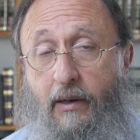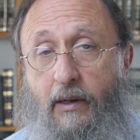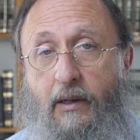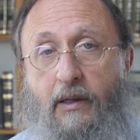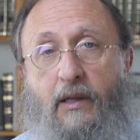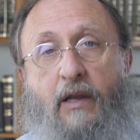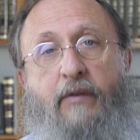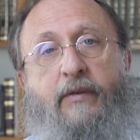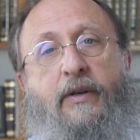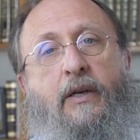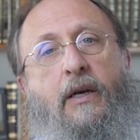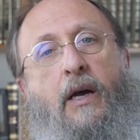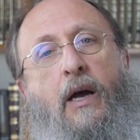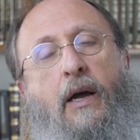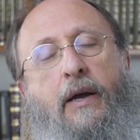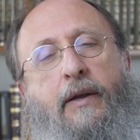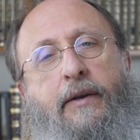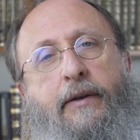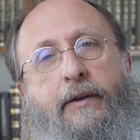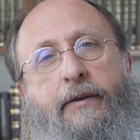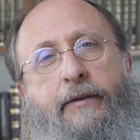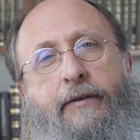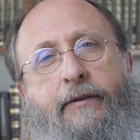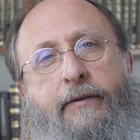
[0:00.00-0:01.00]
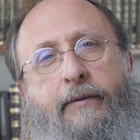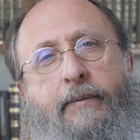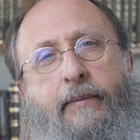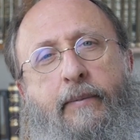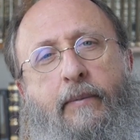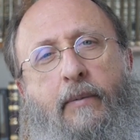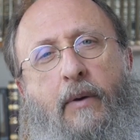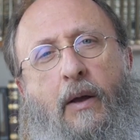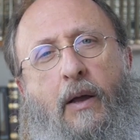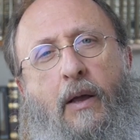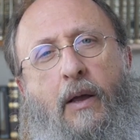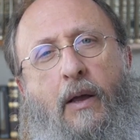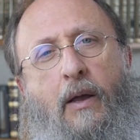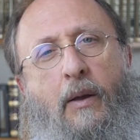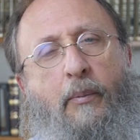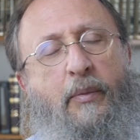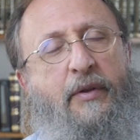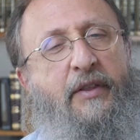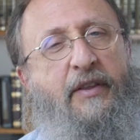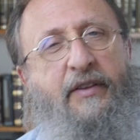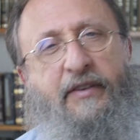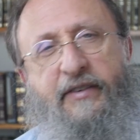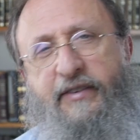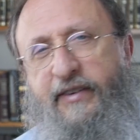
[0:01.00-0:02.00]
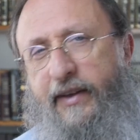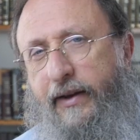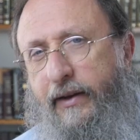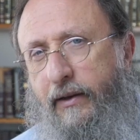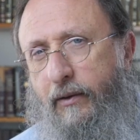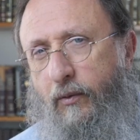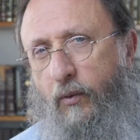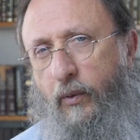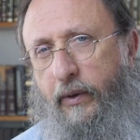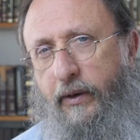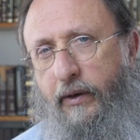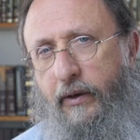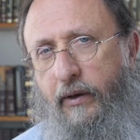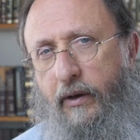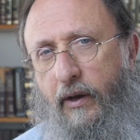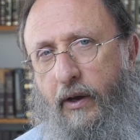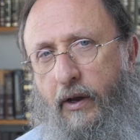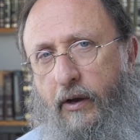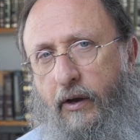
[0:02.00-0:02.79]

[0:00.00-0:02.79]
loving-kindness. But this second week